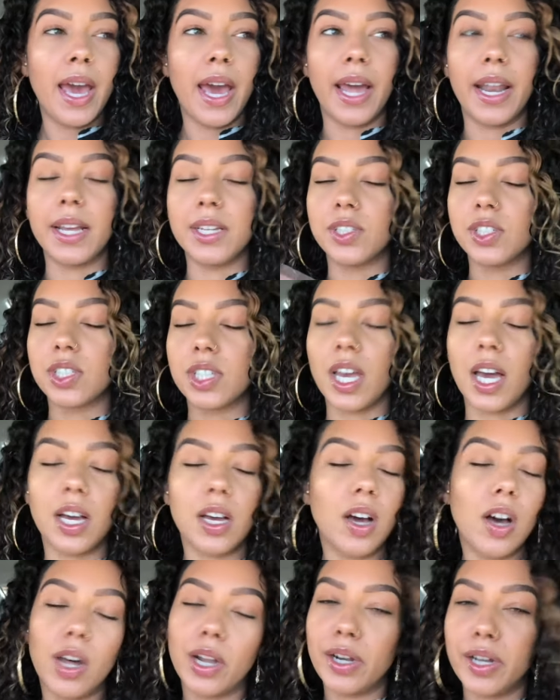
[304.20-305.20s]
and I just
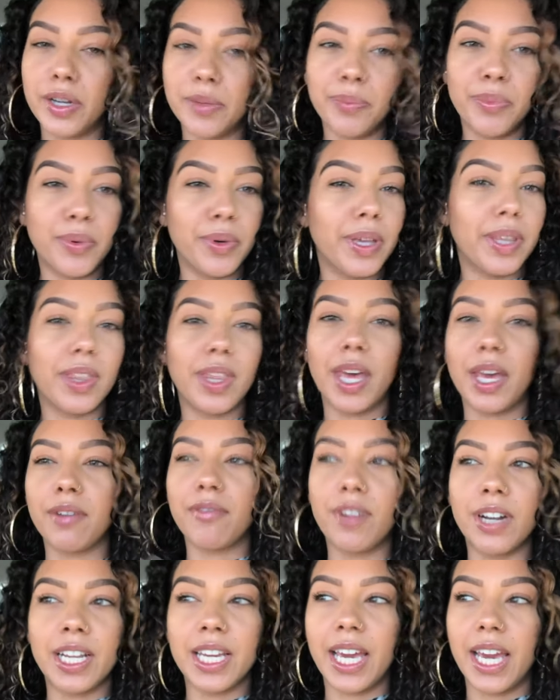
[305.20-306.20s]
got caught up with
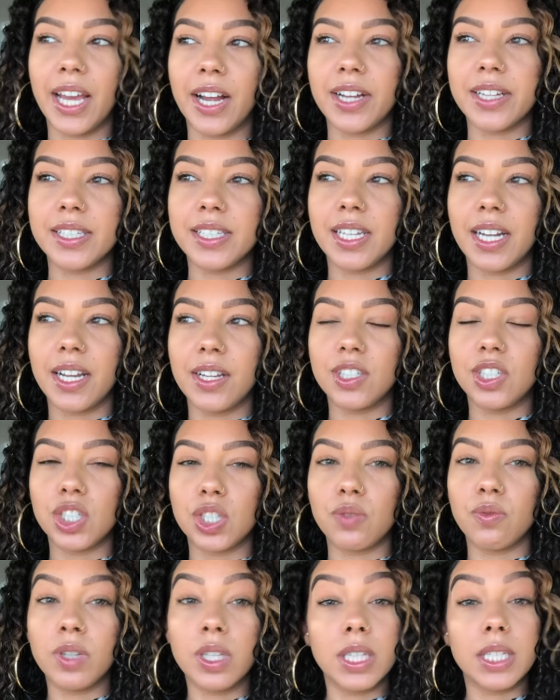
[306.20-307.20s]
like running errands that I
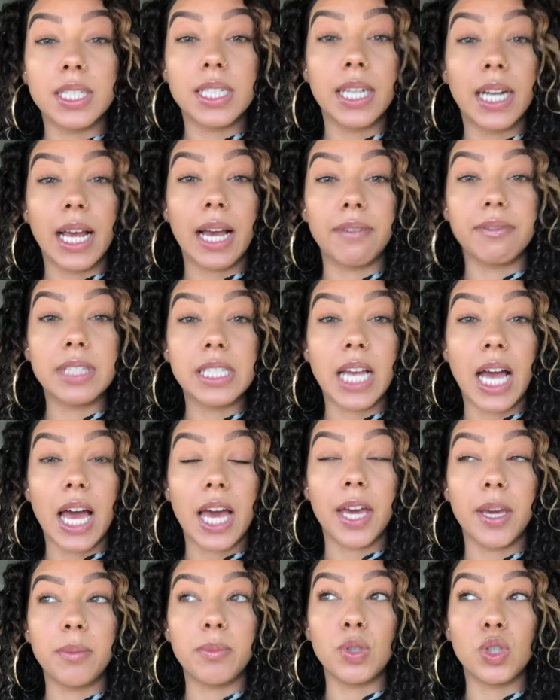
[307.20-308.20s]
just really didn't have
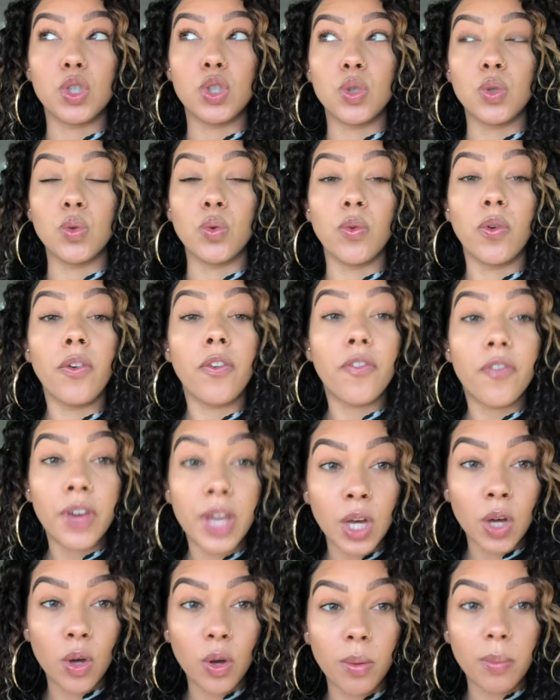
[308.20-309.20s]
time to
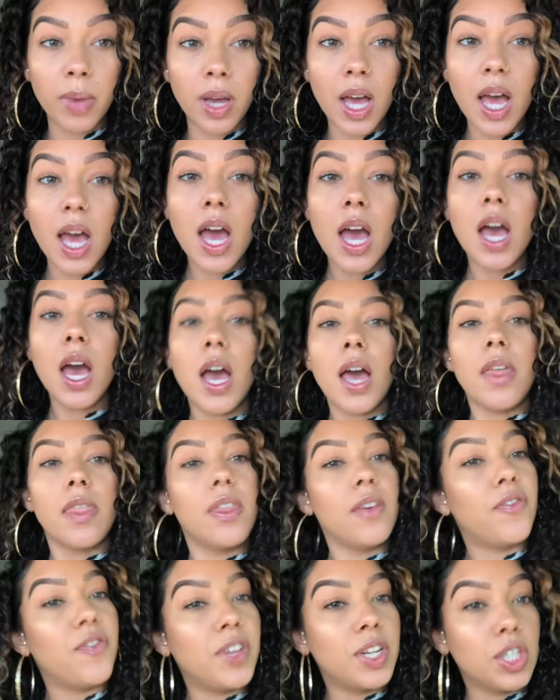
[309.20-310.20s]
film
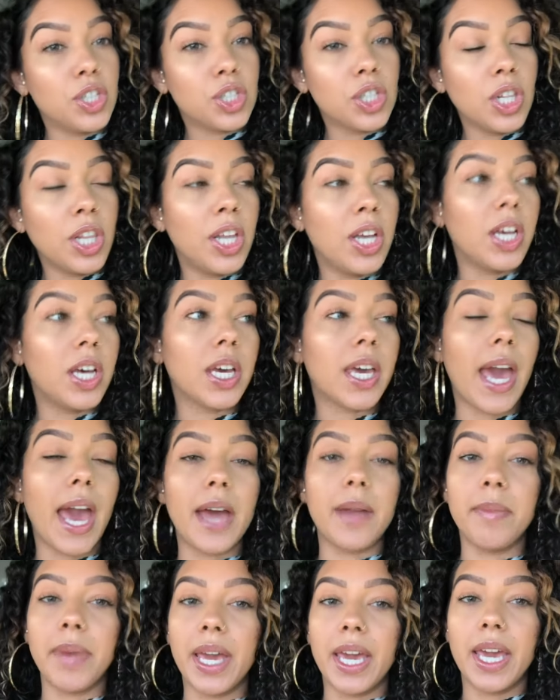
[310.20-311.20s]
the finished look
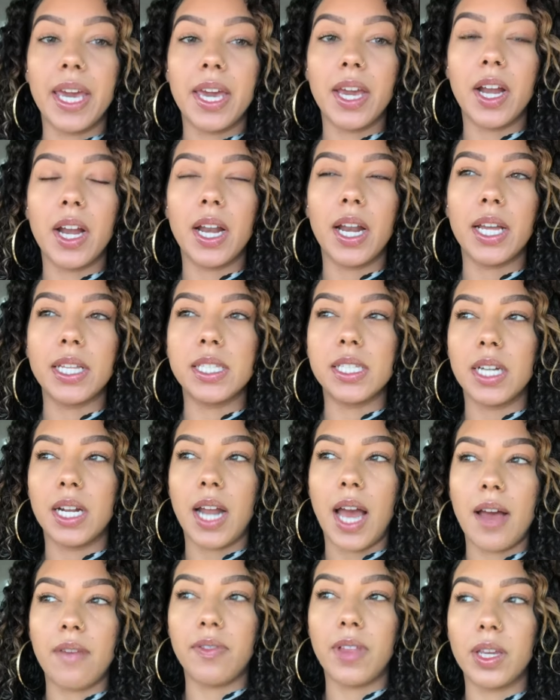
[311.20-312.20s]
and my hair, and I
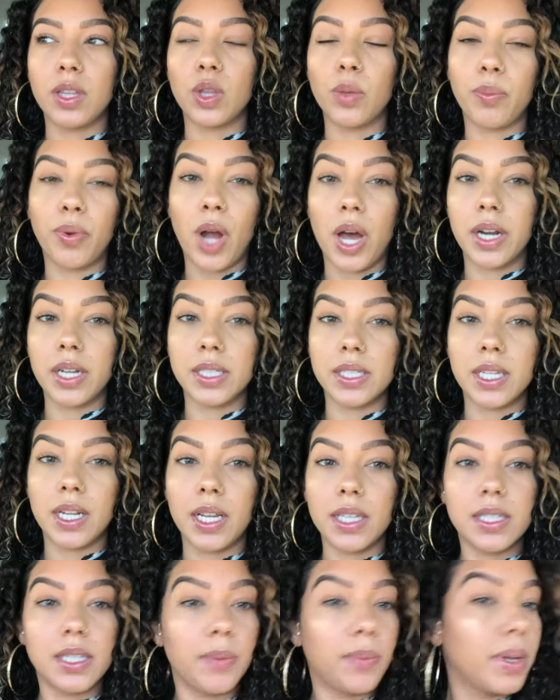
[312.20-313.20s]
didn't have like the products
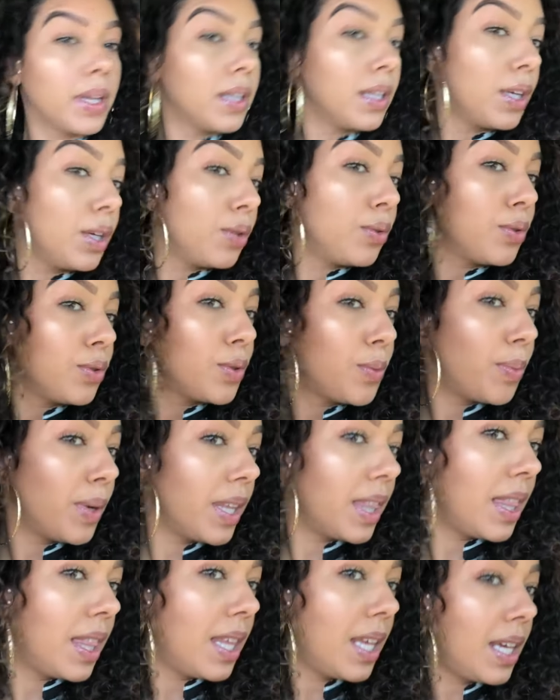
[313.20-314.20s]
that I typically use.
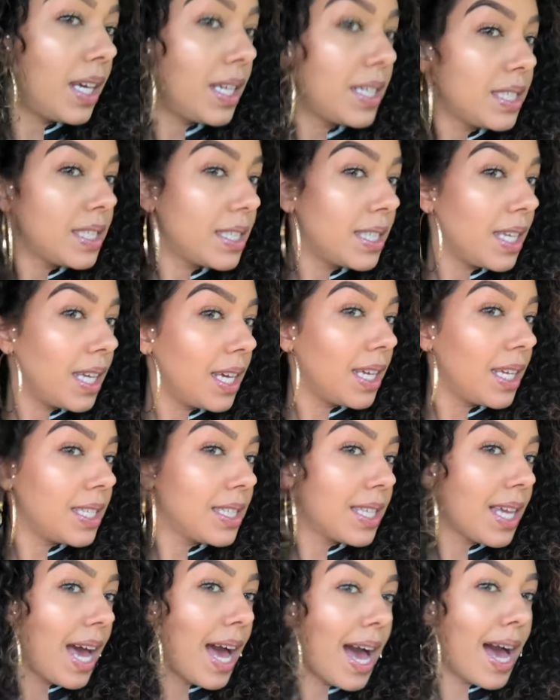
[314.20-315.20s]
But this
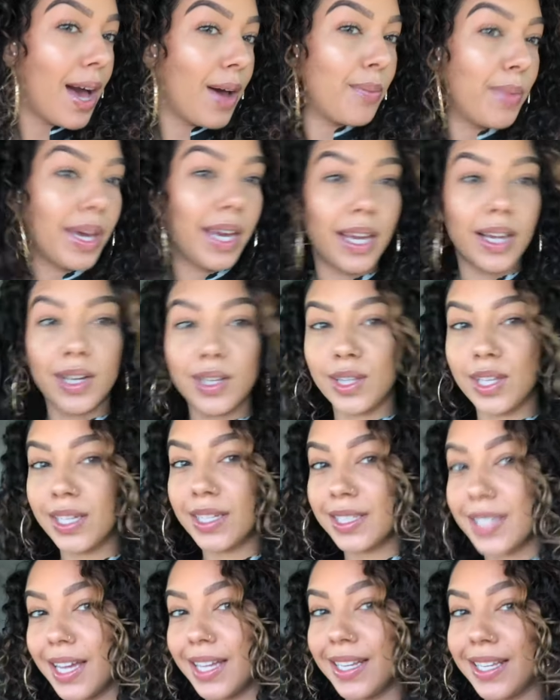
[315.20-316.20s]
is how my hair
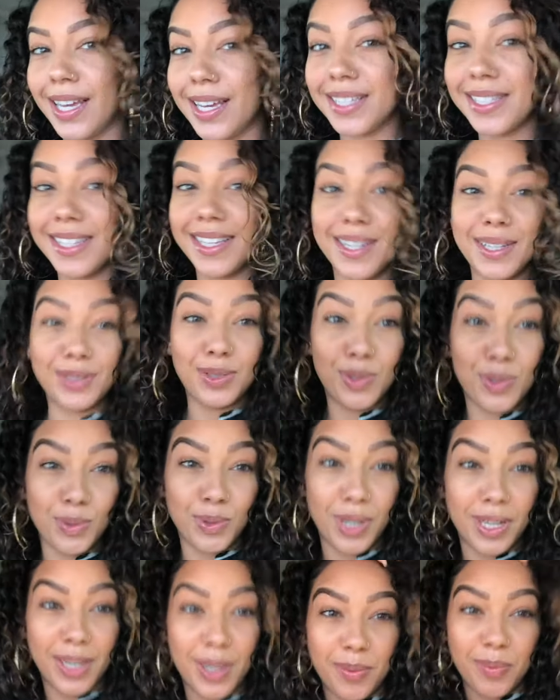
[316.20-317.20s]
looks, and yes, it is
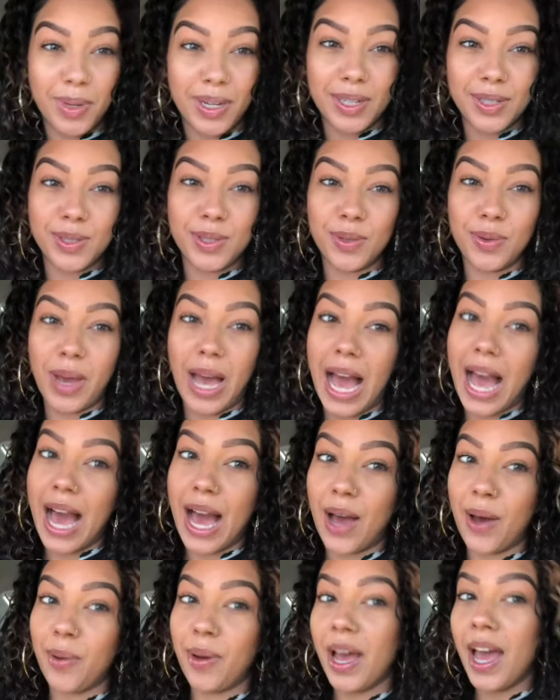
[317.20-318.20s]
short compared to
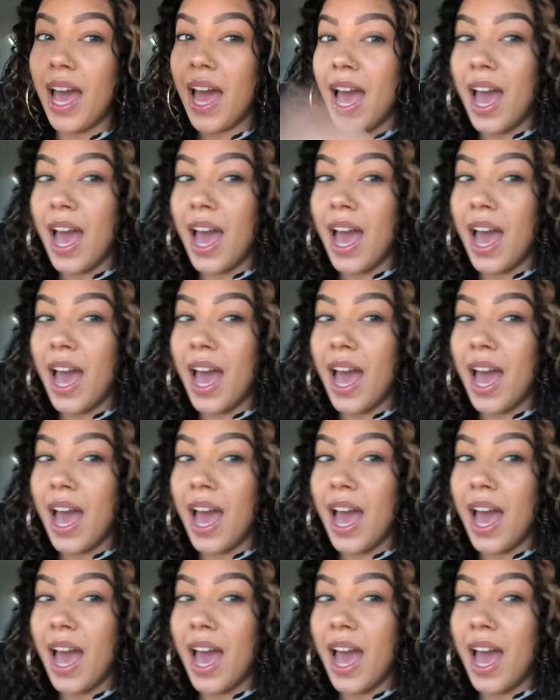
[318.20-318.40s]
how